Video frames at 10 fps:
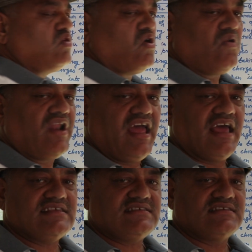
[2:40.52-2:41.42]
known
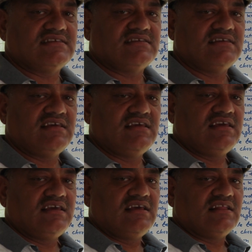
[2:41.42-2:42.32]
as
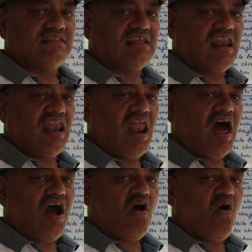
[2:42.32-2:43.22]
the
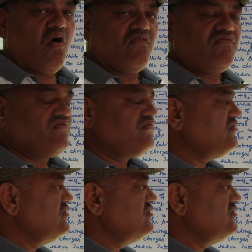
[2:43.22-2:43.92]
law of